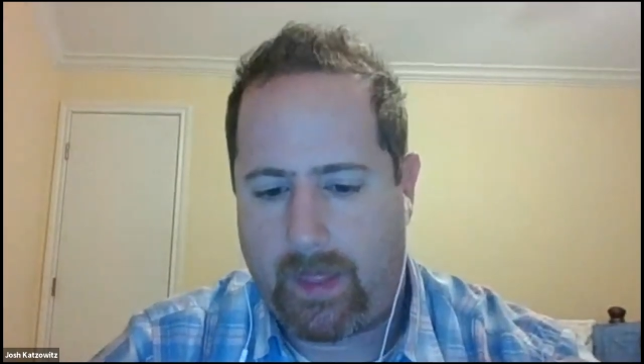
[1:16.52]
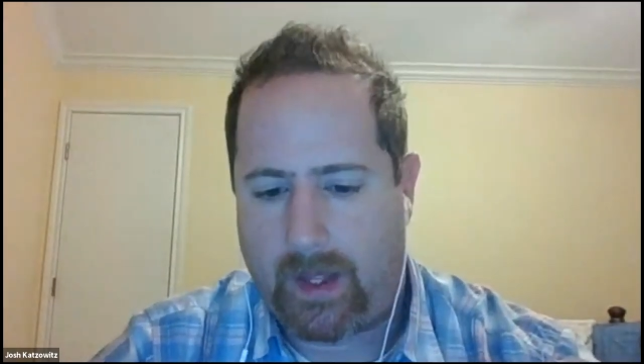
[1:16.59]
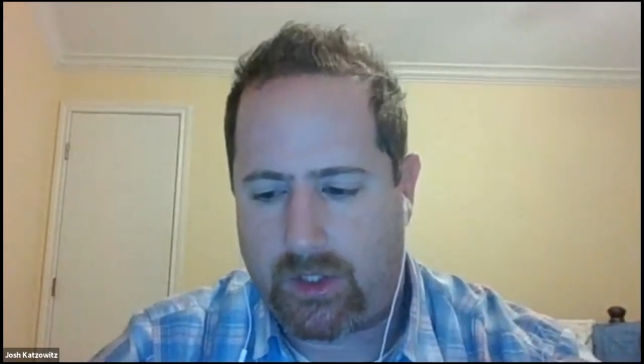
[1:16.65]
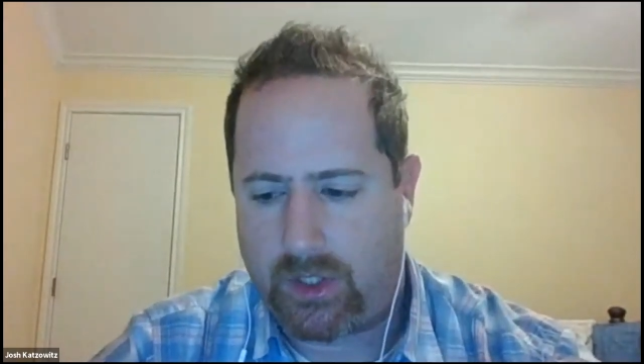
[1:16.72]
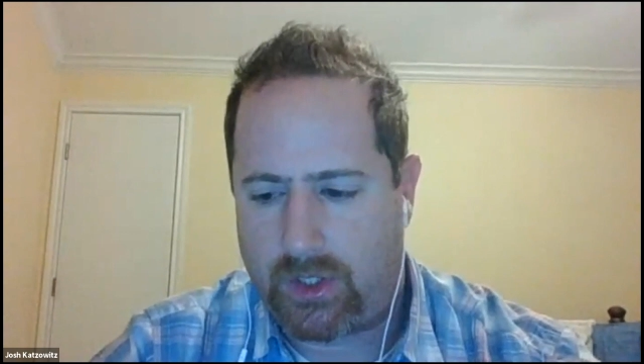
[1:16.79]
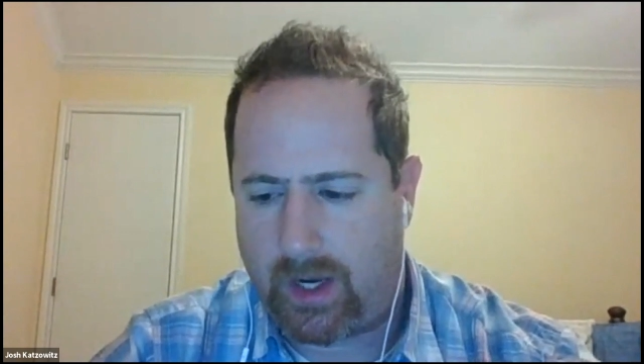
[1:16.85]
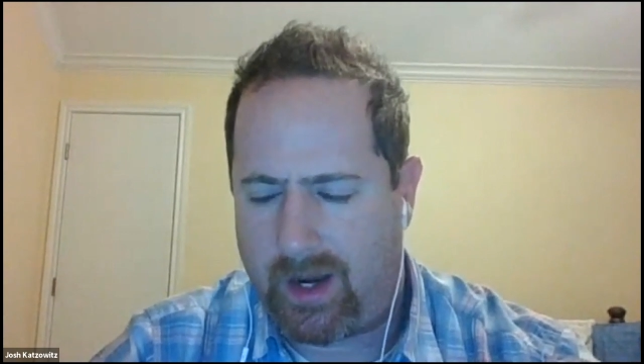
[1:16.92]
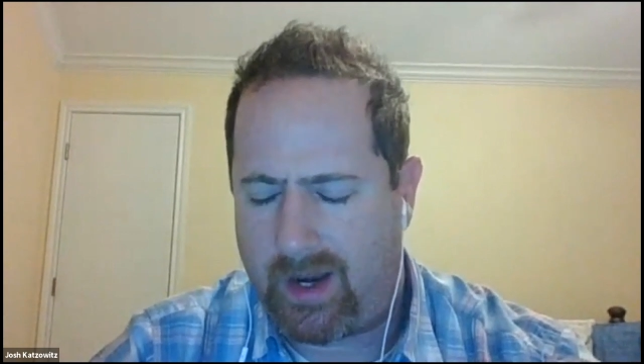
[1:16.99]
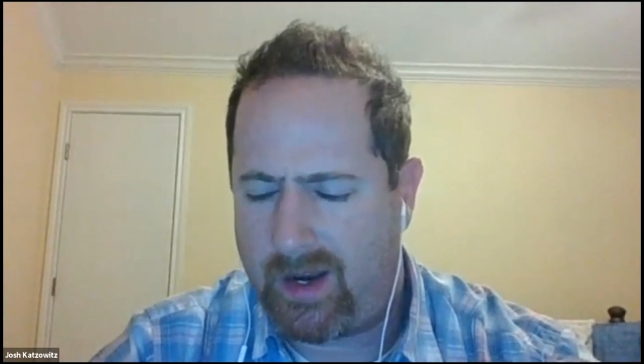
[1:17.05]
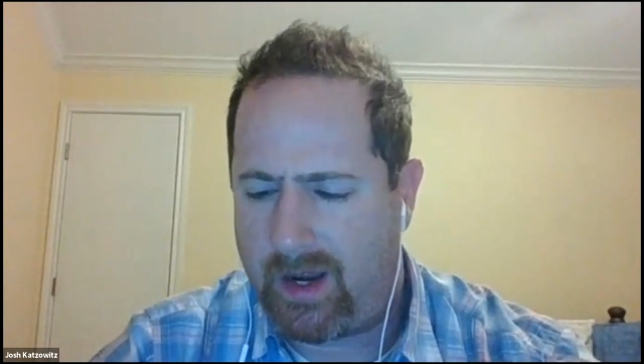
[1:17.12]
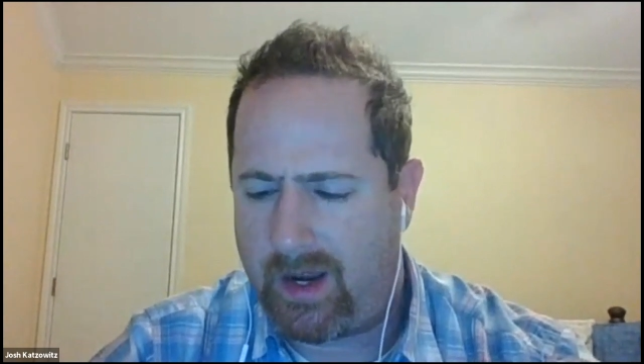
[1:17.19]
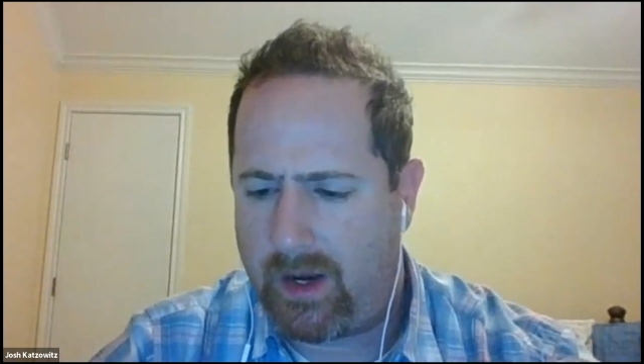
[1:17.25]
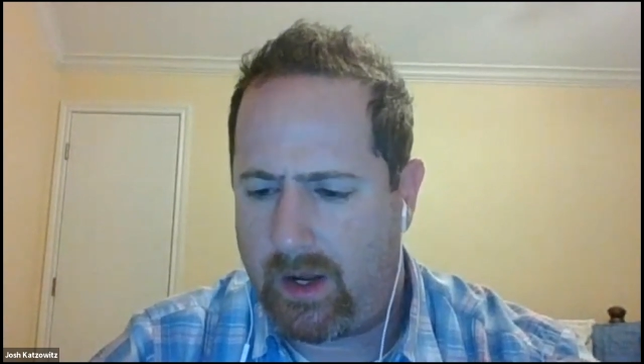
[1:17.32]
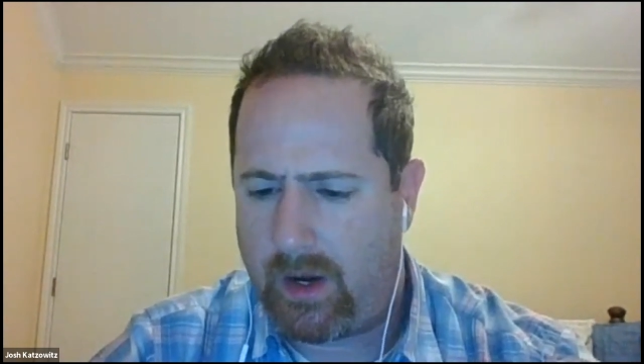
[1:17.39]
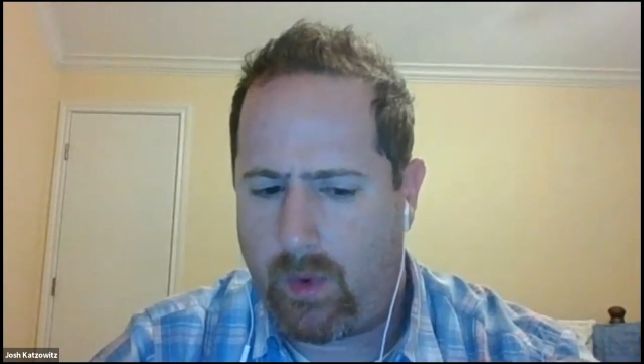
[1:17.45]
And that's just
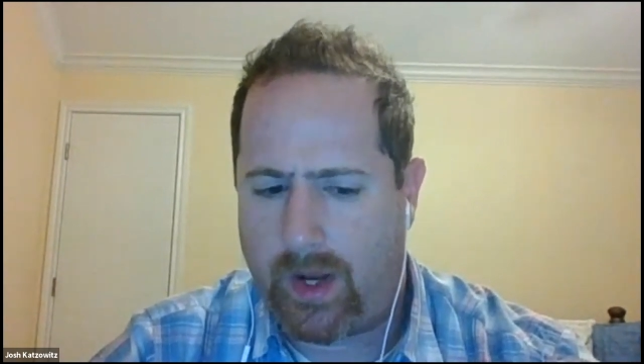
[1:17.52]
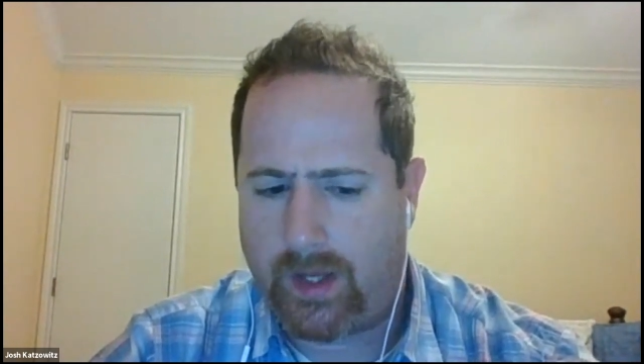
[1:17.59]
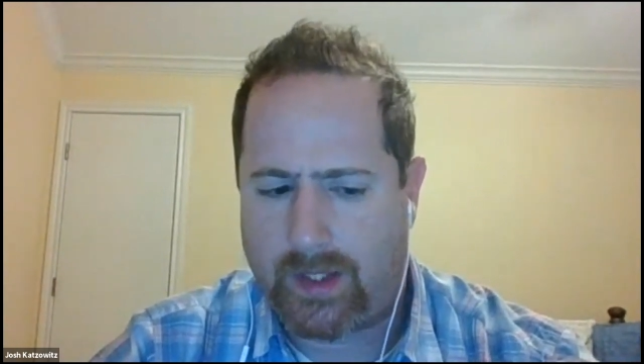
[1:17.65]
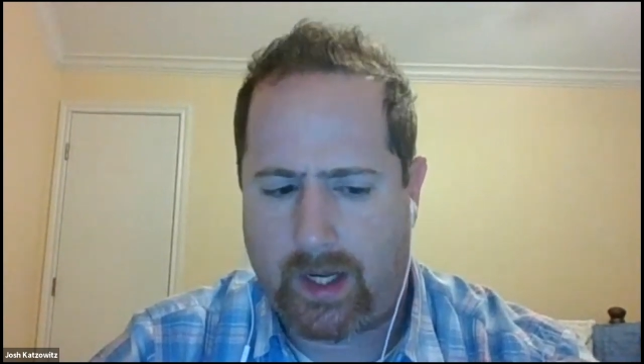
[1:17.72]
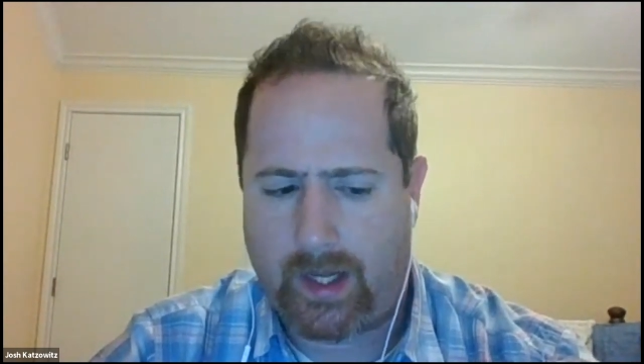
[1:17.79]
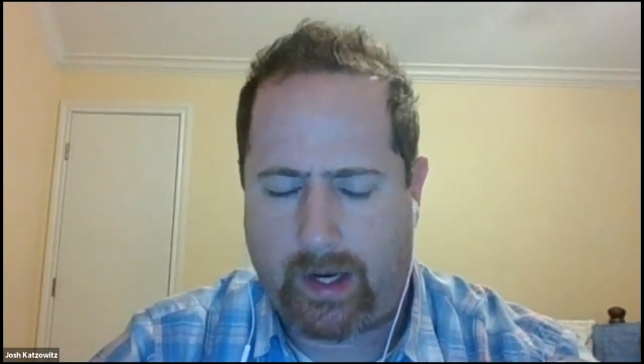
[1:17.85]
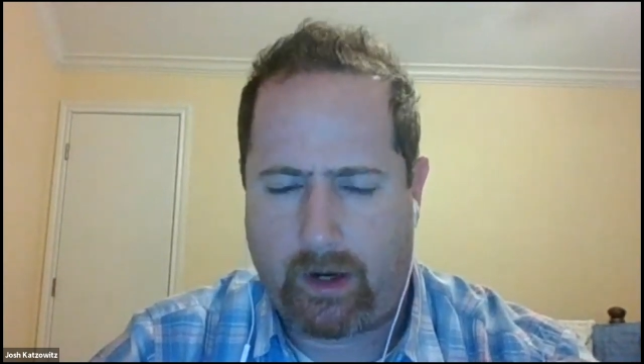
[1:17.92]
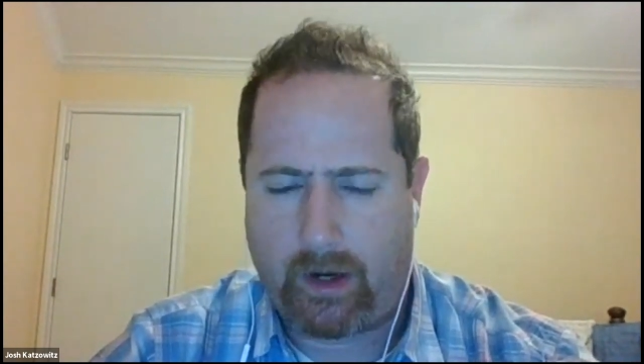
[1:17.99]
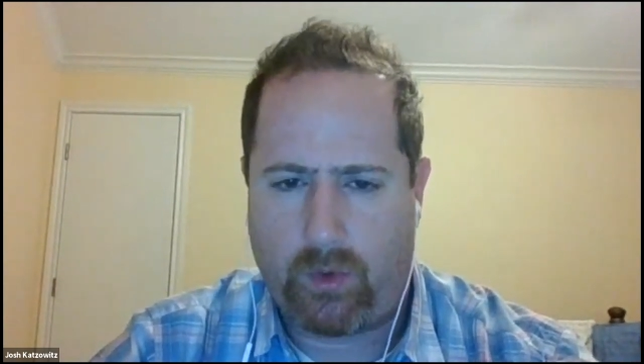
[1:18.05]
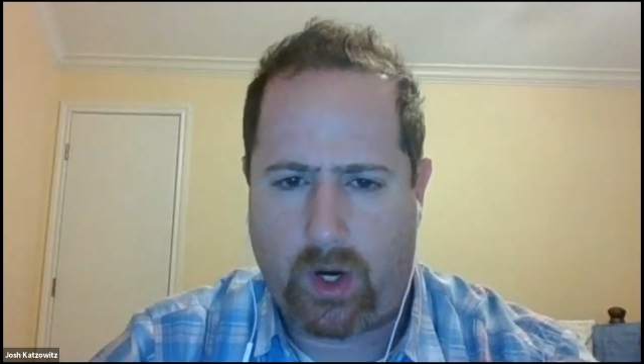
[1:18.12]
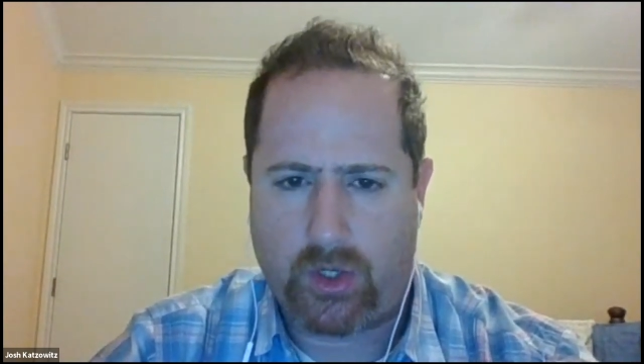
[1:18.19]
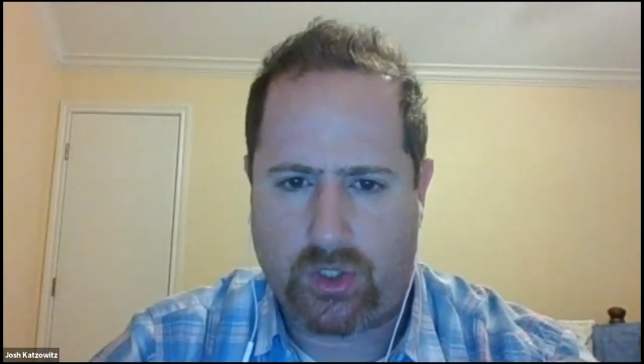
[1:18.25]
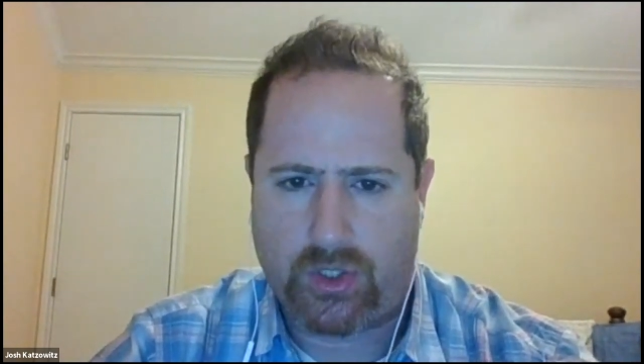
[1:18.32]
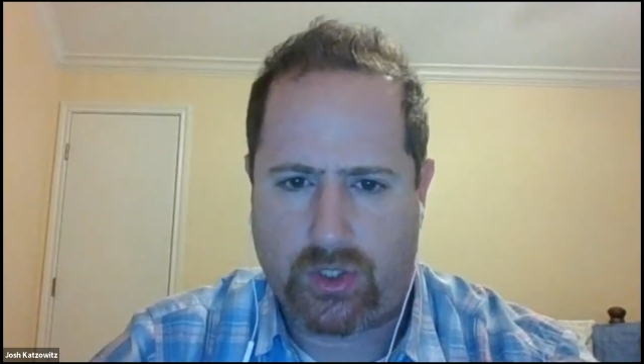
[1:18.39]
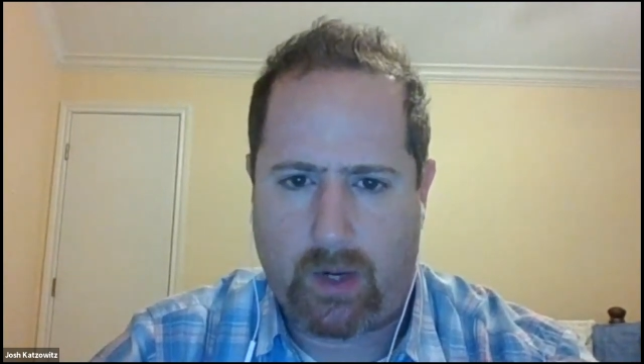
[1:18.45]
in a way, he's kind of like
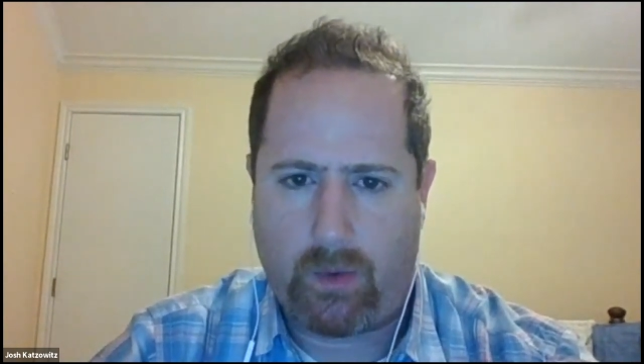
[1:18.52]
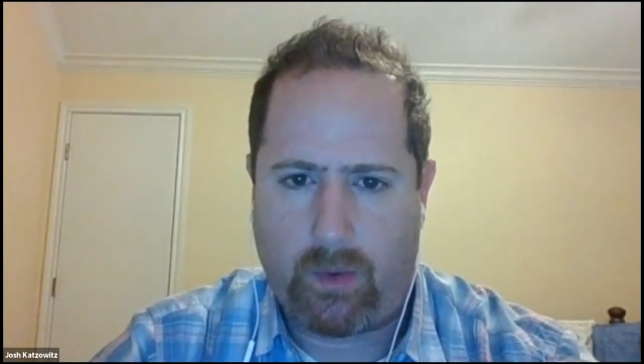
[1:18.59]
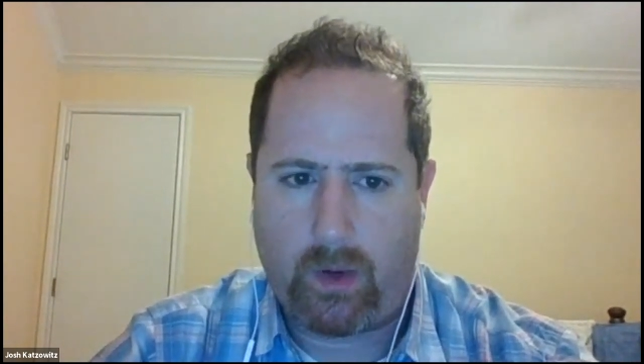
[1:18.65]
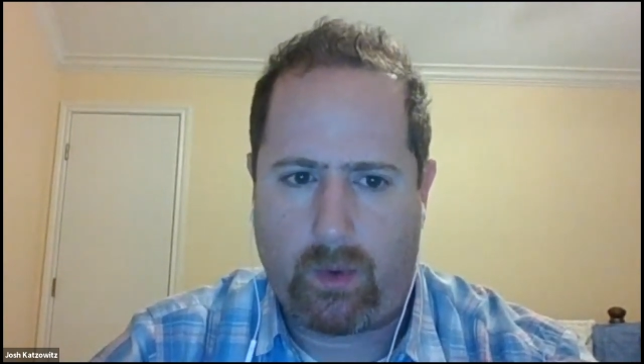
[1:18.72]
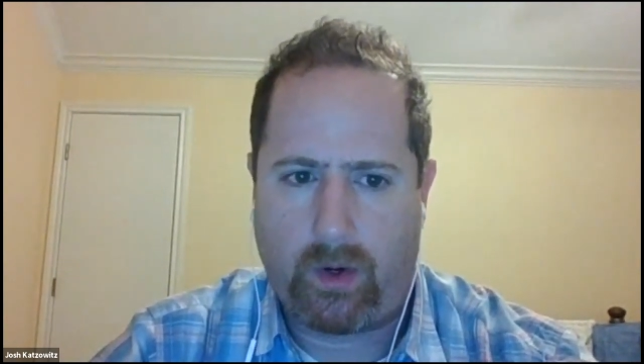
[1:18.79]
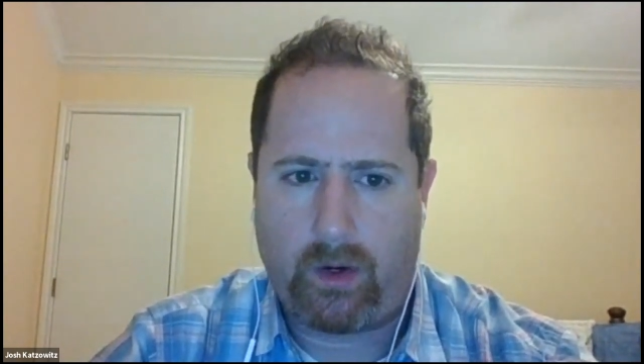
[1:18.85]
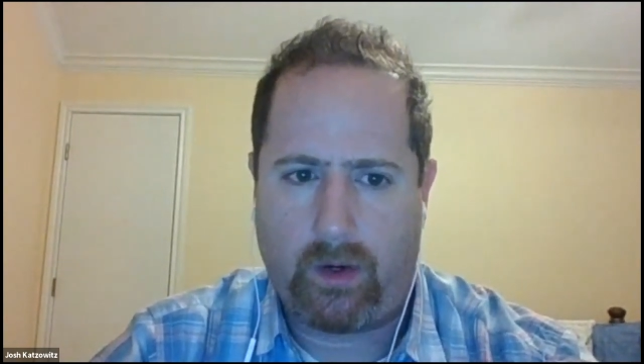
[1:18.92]
Aaron Rodgers that way,